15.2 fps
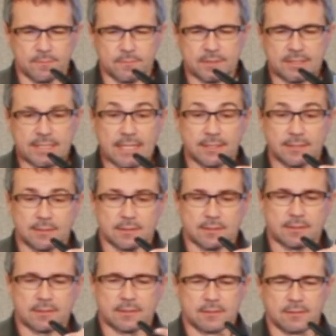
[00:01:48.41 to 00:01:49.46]

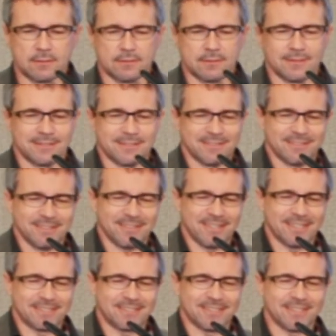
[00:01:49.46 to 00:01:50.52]
senses uh,
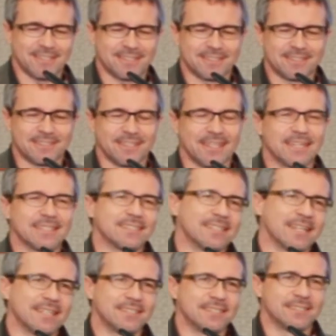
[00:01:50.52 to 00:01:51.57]
as as a, as
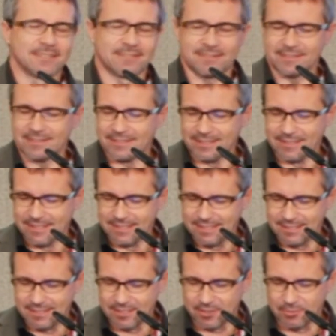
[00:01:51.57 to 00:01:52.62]
an editor.
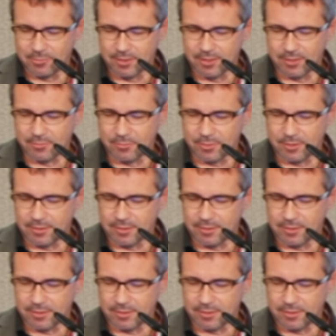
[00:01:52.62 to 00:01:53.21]
So we